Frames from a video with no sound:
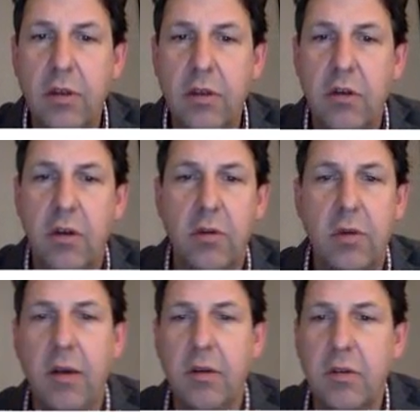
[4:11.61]
title
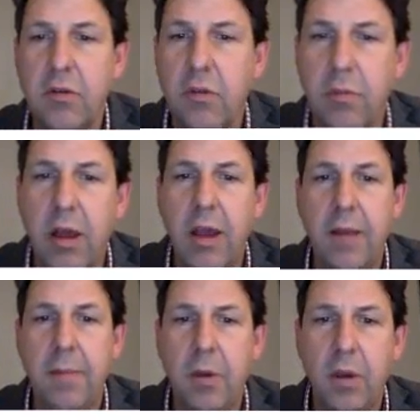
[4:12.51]
character of the play.
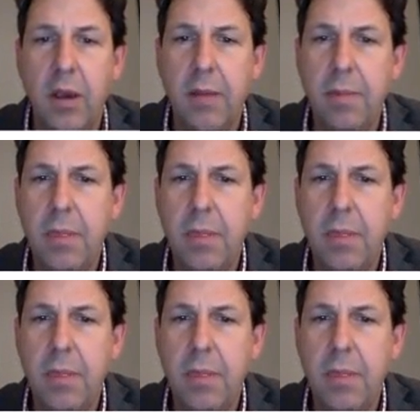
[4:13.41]
Okay?